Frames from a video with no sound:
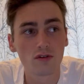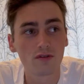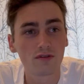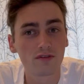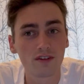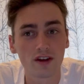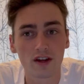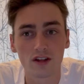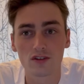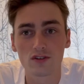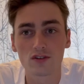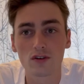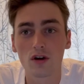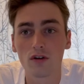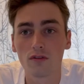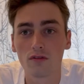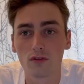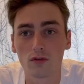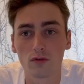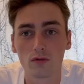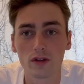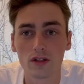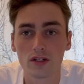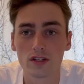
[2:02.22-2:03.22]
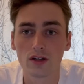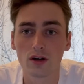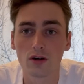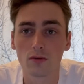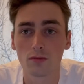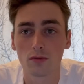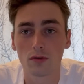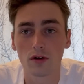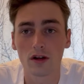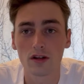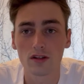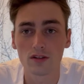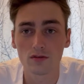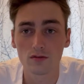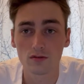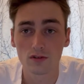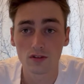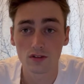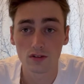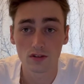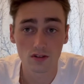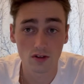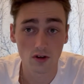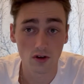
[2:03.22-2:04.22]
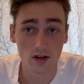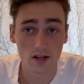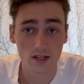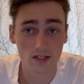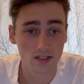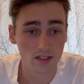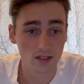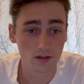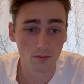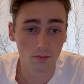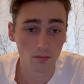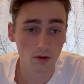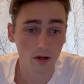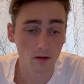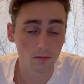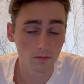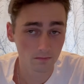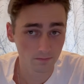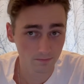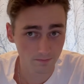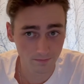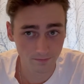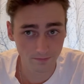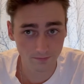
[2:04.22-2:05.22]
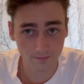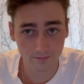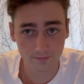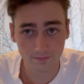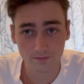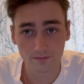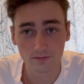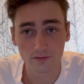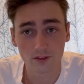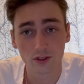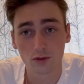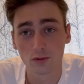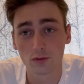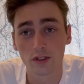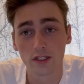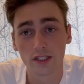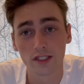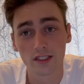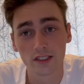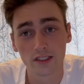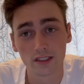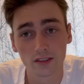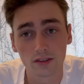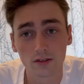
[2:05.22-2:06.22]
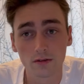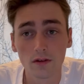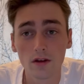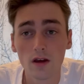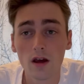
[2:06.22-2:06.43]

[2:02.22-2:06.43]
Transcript: fetch over retail price, which is crazy, but it's the way it is.